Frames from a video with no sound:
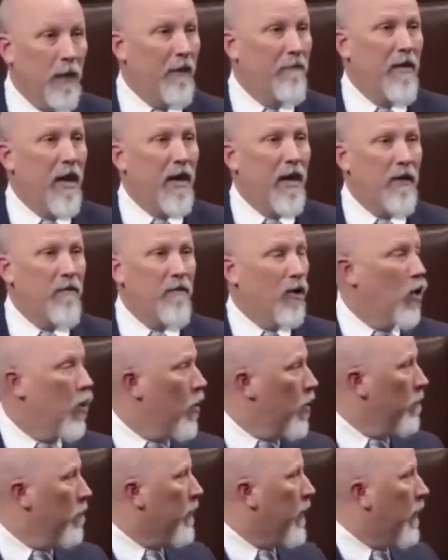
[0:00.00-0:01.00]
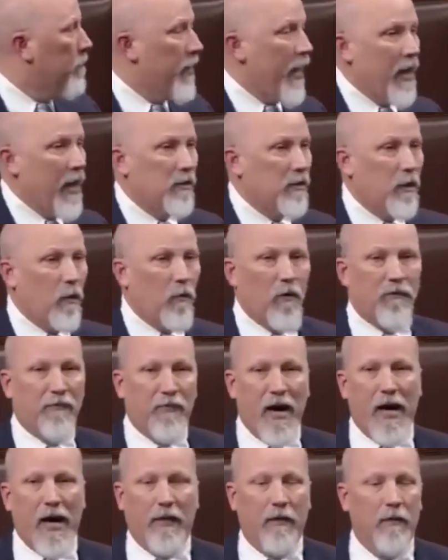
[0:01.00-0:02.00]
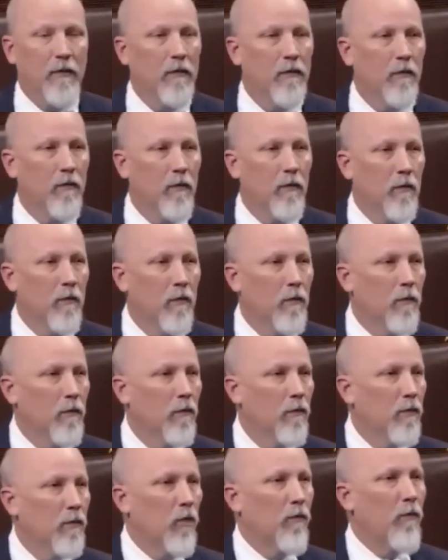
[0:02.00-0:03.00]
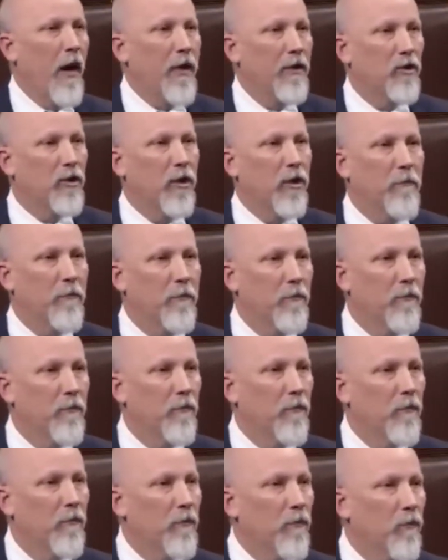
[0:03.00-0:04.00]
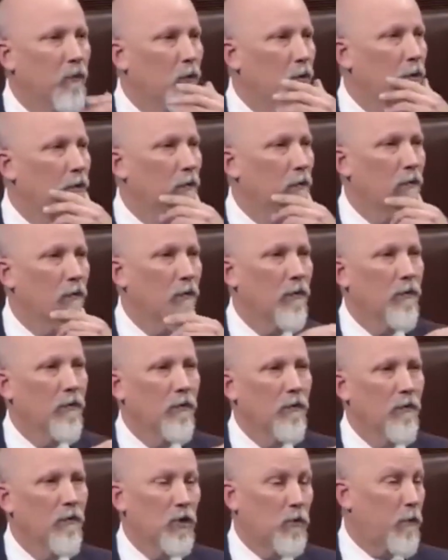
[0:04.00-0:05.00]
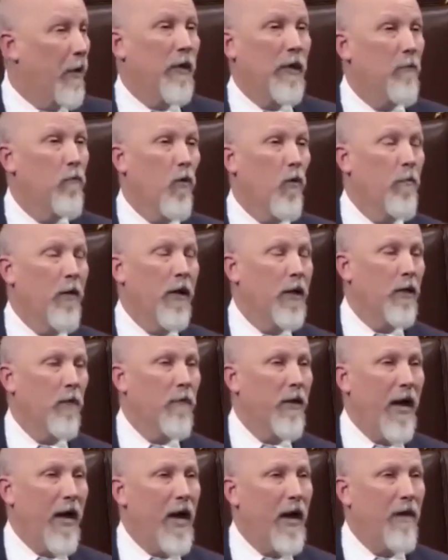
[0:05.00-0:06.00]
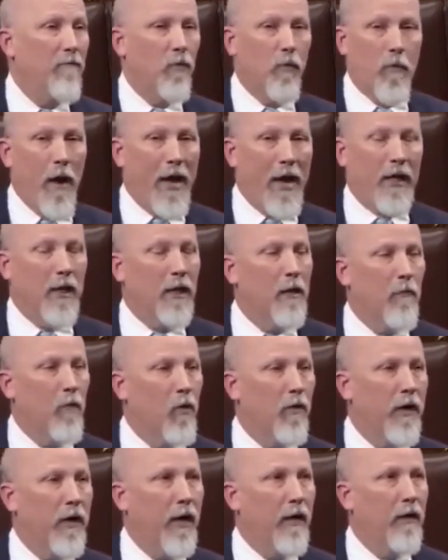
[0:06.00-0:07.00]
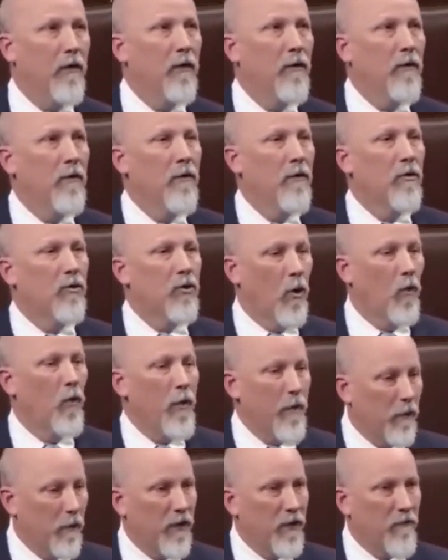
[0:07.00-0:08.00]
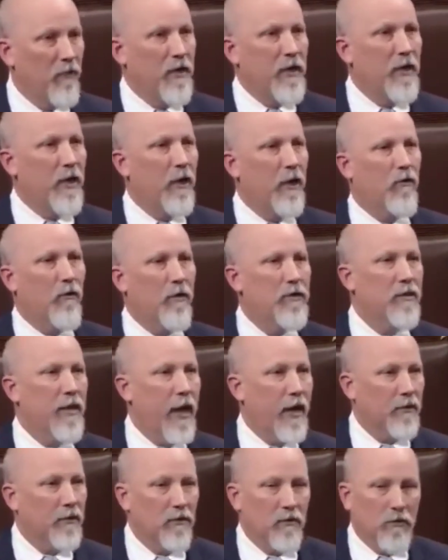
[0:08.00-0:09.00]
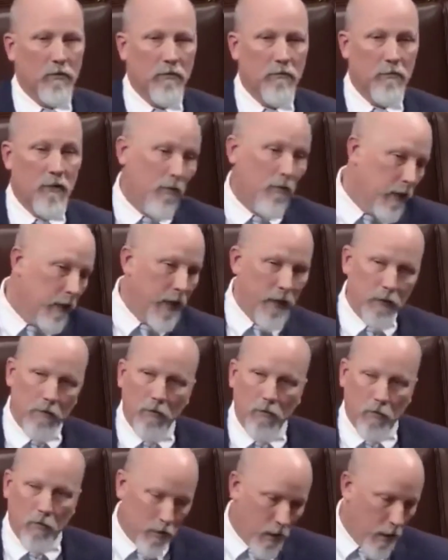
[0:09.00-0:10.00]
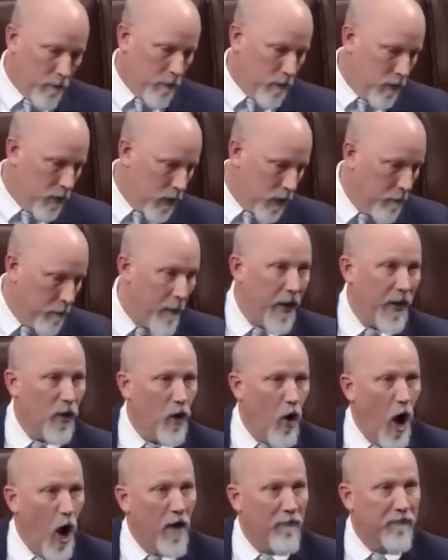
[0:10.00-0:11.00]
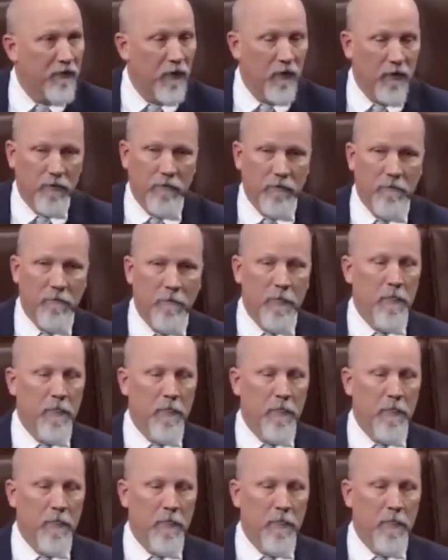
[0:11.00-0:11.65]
But I've not even heard him come down and say, well, fine, you're right, Chip. We're spending more money than we have, and we're racking up more debt, so we believe we need to increase taxes. Okay, well, come make your offer.